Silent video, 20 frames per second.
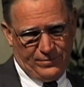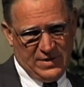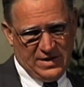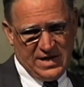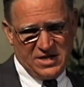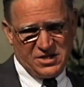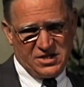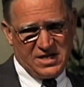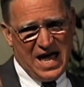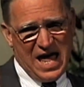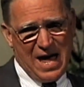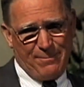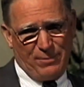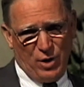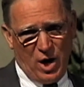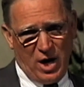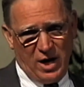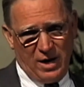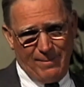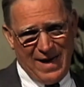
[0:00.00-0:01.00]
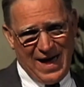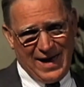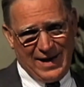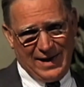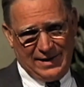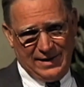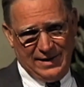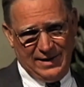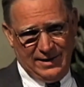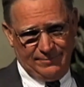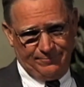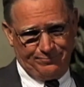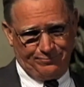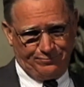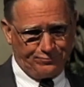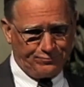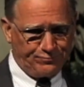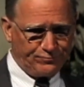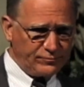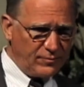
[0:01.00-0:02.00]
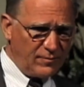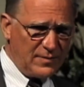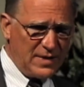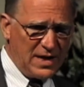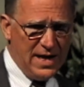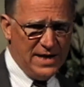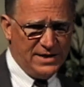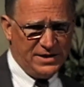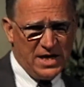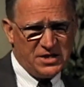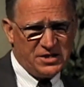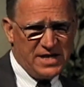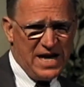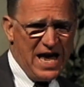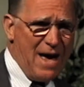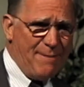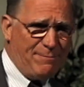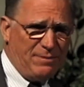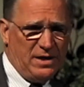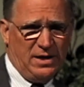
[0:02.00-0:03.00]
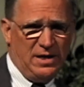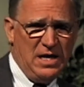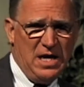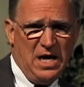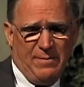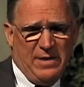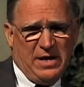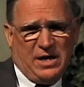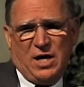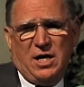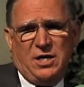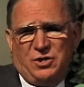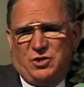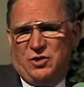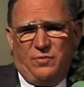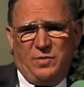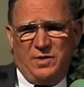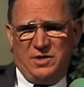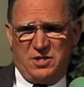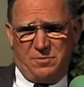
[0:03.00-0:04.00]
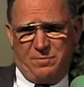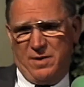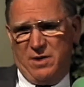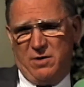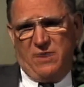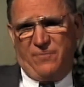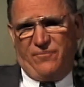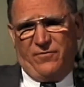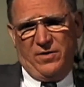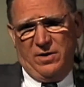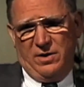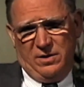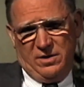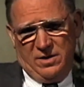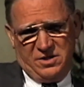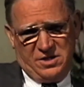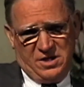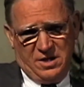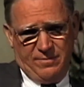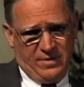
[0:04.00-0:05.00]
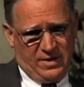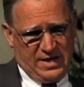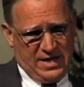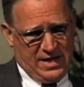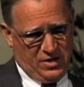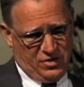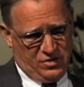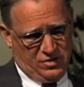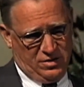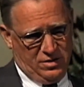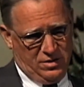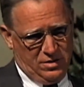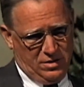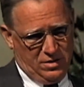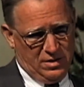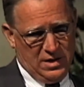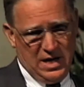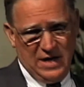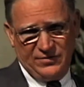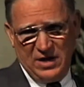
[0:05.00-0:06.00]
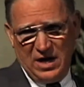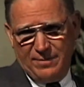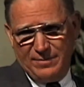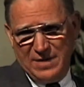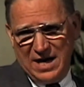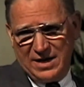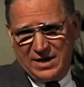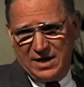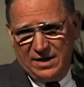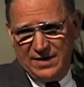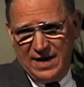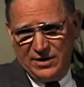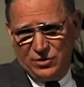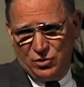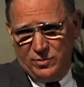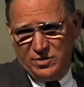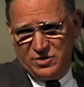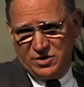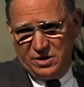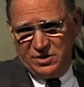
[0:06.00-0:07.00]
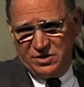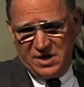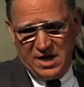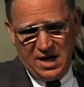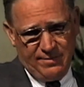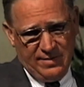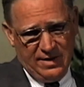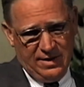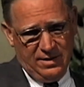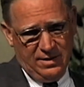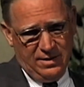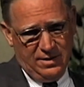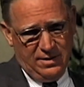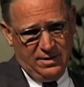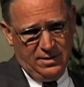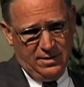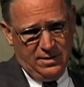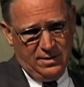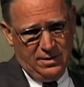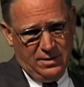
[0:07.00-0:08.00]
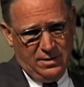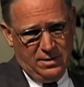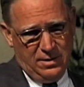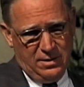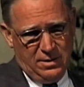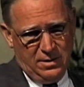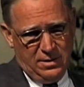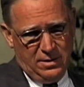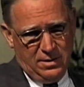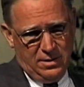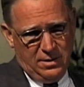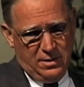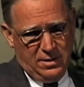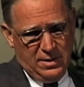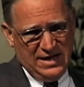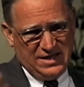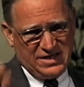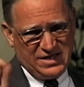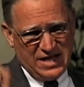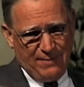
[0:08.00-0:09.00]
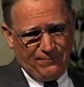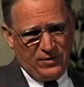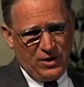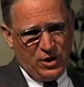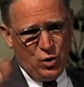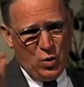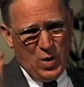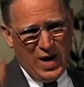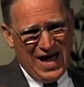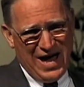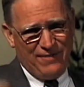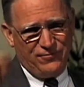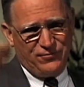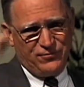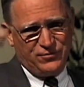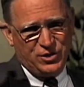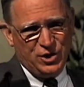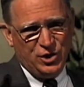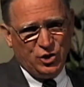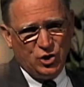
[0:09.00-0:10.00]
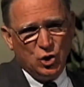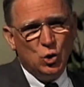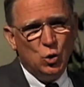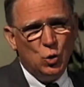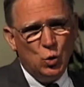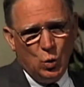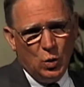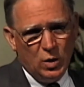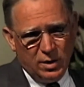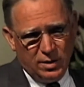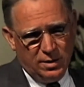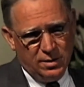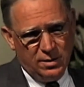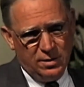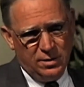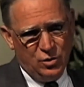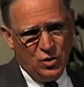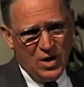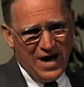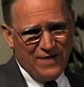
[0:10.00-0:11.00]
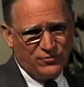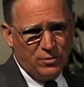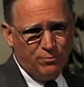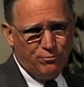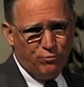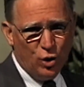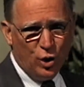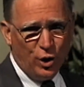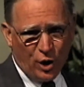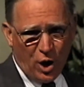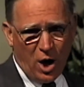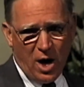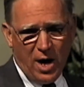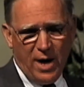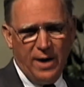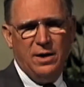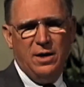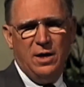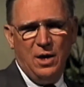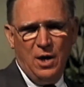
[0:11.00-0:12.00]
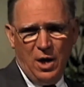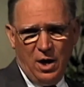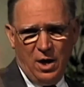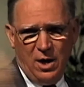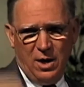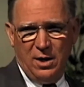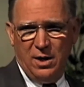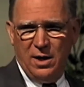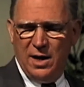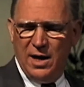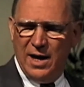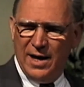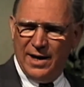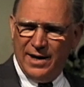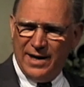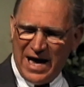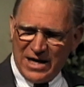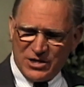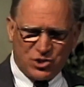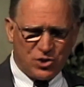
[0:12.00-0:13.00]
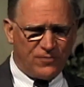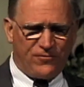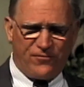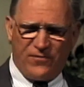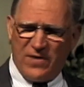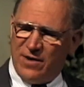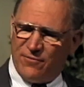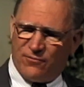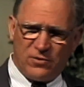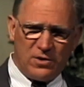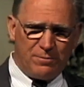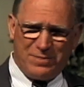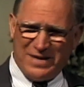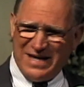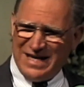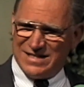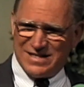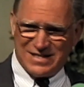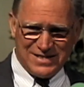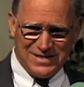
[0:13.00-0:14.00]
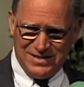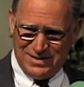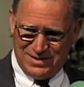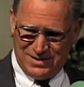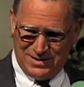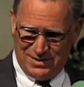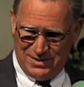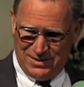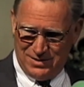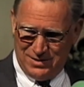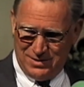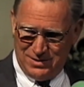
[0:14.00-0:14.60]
It doesn't happen automatically. It doesn't happen because you've been Spirit-filled on some occasion. Not that I'm knocking that, don't misunderstand me. It's something you have to do. You have to put on, not your favorite pieces.